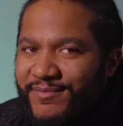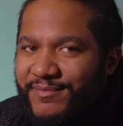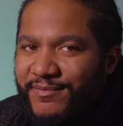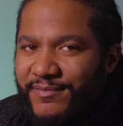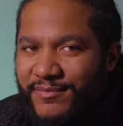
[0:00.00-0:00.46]

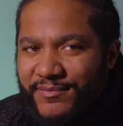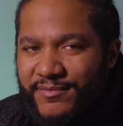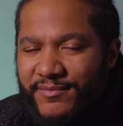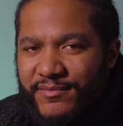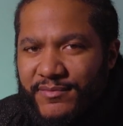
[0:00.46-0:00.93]

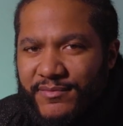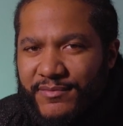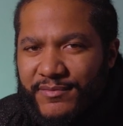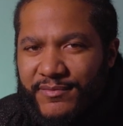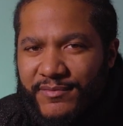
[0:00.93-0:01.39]

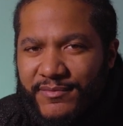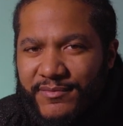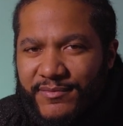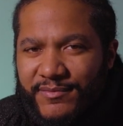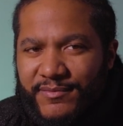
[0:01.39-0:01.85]

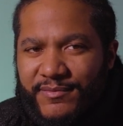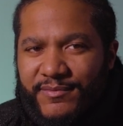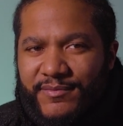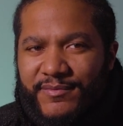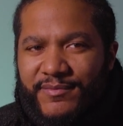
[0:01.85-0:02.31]

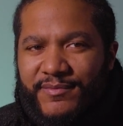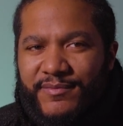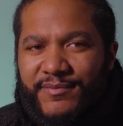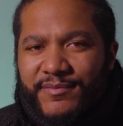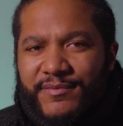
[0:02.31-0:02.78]

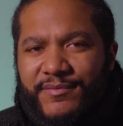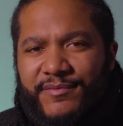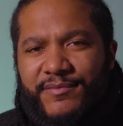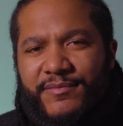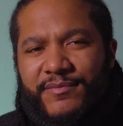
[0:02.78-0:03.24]

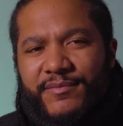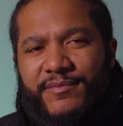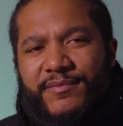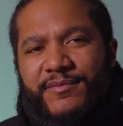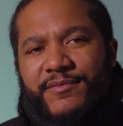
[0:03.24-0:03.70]

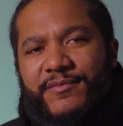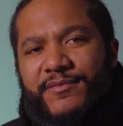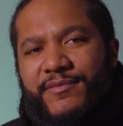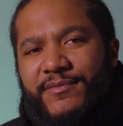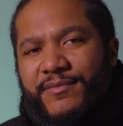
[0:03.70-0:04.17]

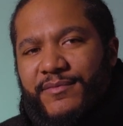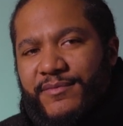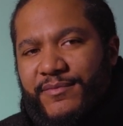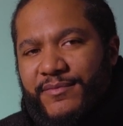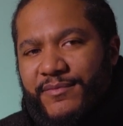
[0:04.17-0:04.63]

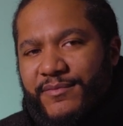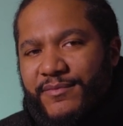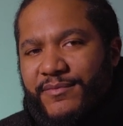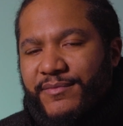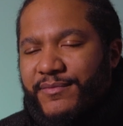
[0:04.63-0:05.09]

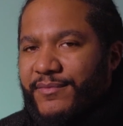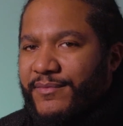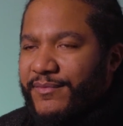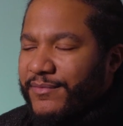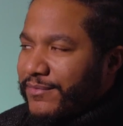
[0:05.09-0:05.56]

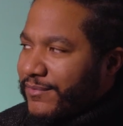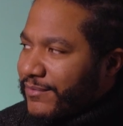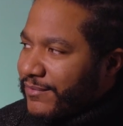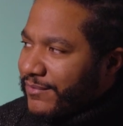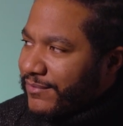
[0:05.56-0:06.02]

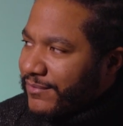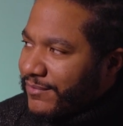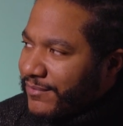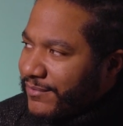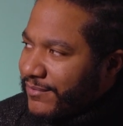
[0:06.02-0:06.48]

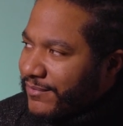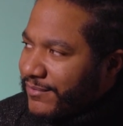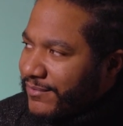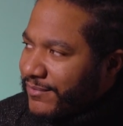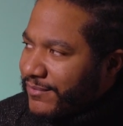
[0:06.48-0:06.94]
No words are spoken by the person on screen.